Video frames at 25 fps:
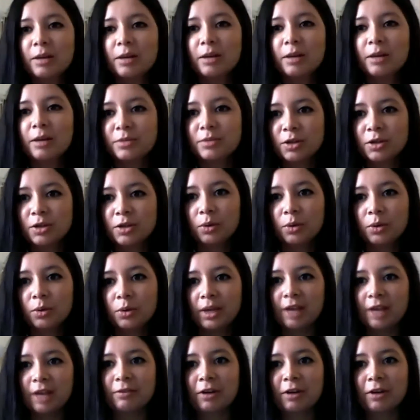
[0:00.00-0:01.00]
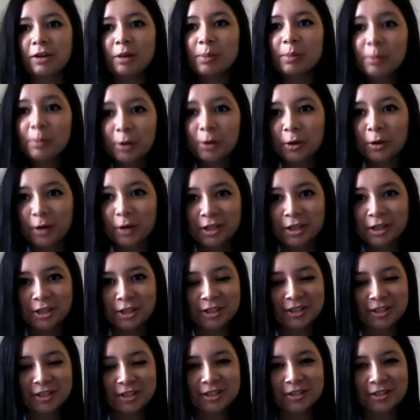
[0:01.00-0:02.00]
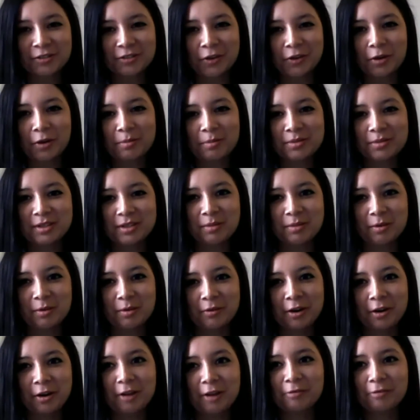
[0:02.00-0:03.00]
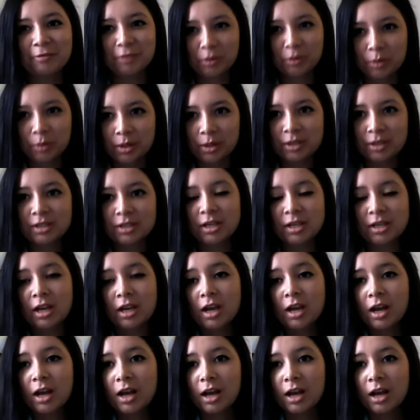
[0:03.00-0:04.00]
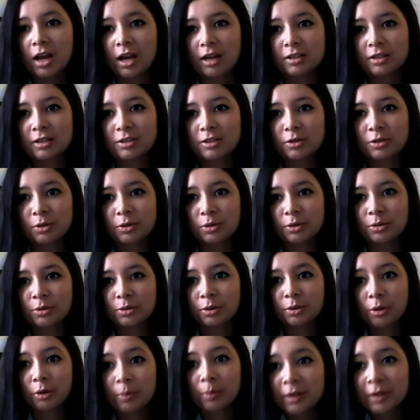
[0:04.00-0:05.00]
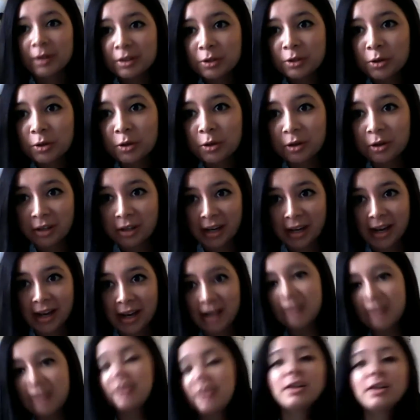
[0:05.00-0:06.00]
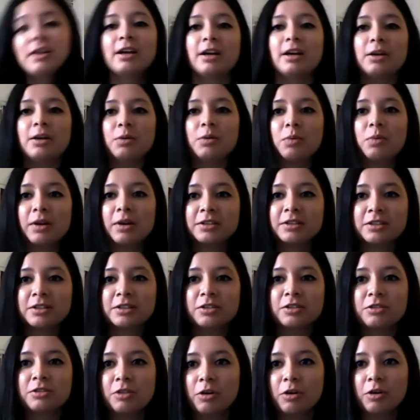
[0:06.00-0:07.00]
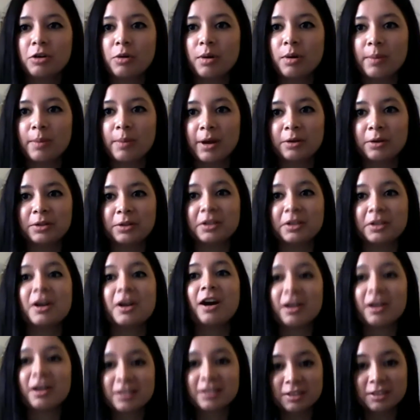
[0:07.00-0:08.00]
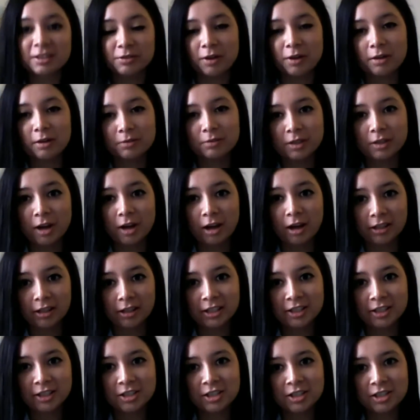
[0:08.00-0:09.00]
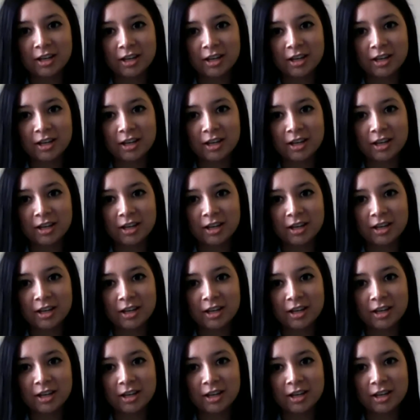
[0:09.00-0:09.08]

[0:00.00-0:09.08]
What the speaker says: So we have a couple more questions from some of our viewers. So Roberto Correa wants to know about the cost of Harvard College,